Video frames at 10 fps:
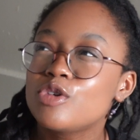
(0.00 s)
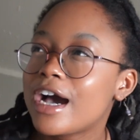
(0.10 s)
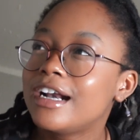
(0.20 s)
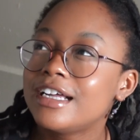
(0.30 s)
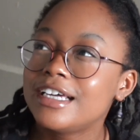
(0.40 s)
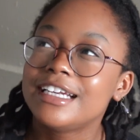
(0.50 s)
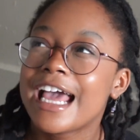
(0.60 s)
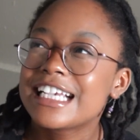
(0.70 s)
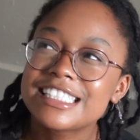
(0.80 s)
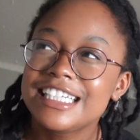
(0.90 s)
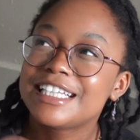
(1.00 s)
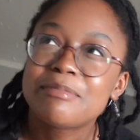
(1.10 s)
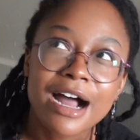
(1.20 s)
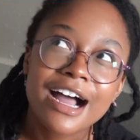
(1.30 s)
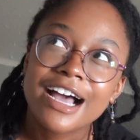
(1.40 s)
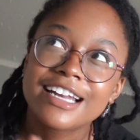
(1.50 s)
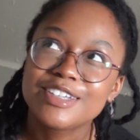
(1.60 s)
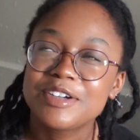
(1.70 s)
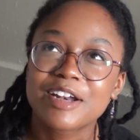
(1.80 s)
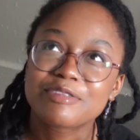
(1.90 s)
kind of nasty in the mind
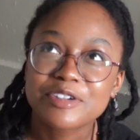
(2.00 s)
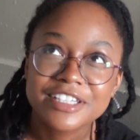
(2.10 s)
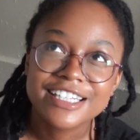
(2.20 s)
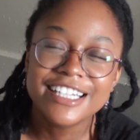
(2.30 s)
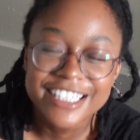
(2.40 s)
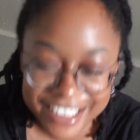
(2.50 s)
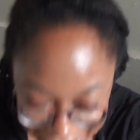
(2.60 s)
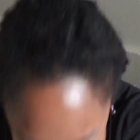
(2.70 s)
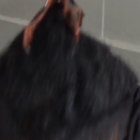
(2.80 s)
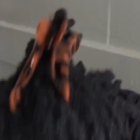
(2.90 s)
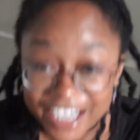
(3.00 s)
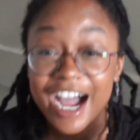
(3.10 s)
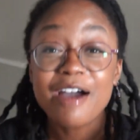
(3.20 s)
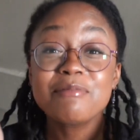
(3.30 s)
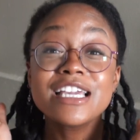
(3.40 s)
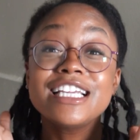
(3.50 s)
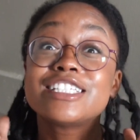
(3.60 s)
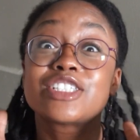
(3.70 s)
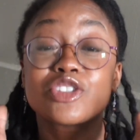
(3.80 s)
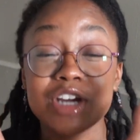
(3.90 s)
and you kind of freaky. Like I be
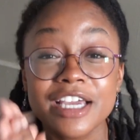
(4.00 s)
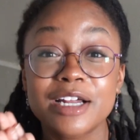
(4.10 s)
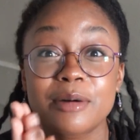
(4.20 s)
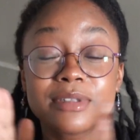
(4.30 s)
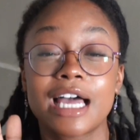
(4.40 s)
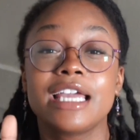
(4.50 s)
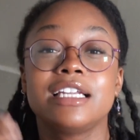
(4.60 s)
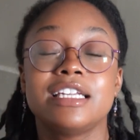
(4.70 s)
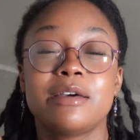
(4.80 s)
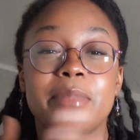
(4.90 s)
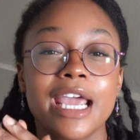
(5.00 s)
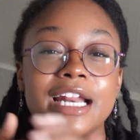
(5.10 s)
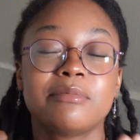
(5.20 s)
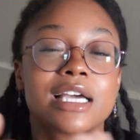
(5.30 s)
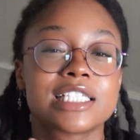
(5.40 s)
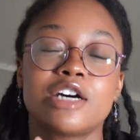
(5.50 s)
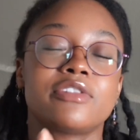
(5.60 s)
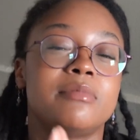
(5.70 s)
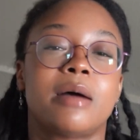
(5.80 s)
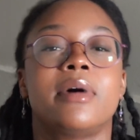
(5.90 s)
straight up like debating
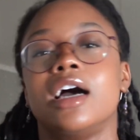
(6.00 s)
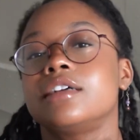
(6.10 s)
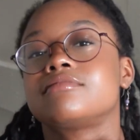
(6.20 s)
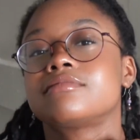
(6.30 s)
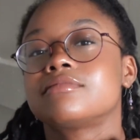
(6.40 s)
myself in my mind.